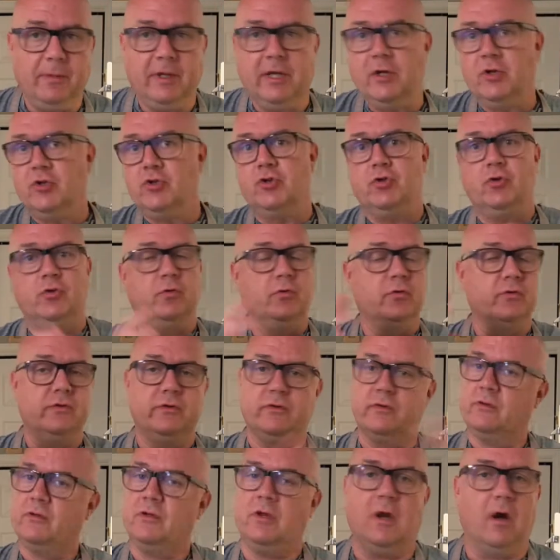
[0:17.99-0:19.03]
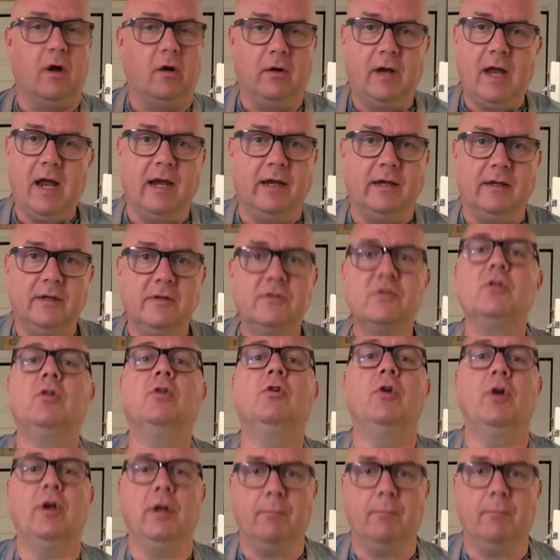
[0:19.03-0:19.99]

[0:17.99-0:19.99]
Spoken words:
issues, hey, it's a learning